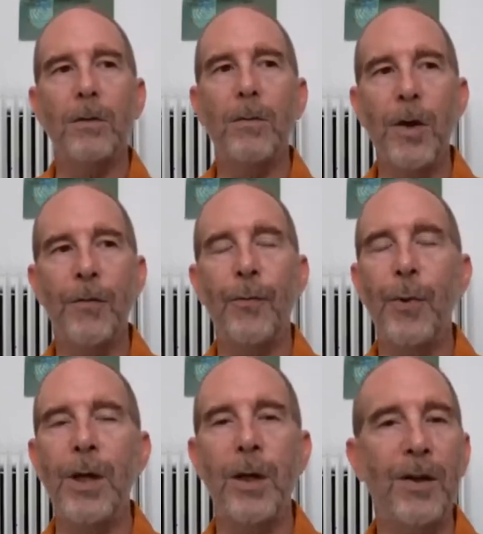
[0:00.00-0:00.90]
if
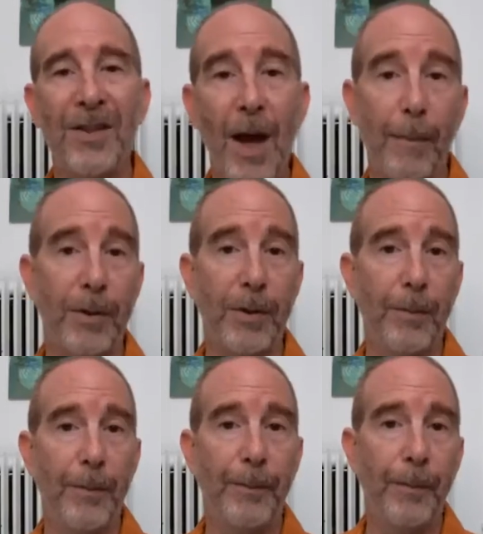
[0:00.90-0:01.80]
we accept
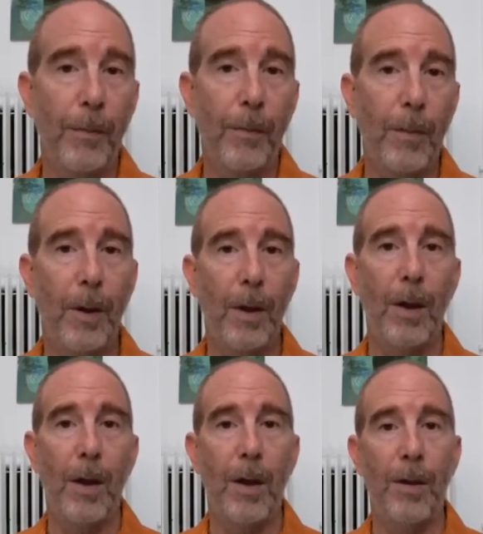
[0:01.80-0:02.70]

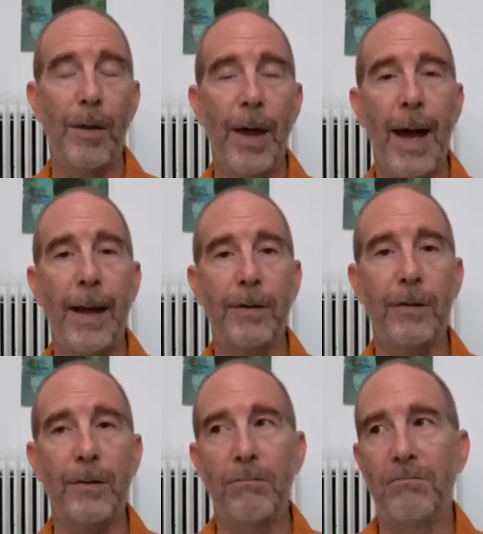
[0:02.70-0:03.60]
that
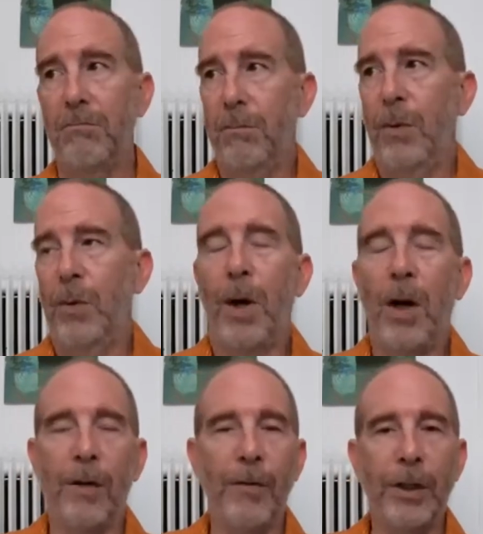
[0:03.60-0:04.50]
the
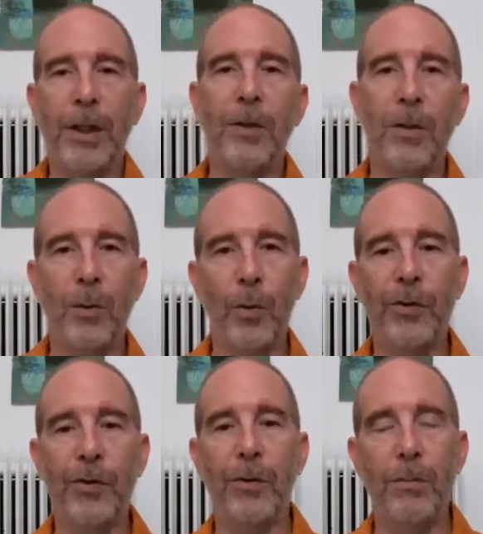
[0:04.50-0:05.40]
Bhagavad-gita was